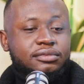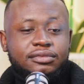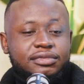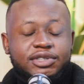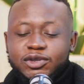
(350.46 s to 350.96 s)
to
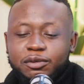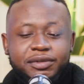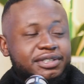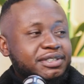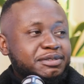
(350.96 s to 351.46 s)

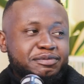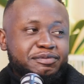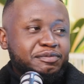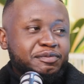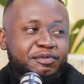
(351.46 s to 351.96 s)
showcase their
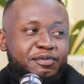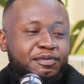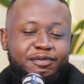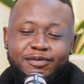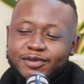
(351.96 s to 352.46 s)
dysfunction?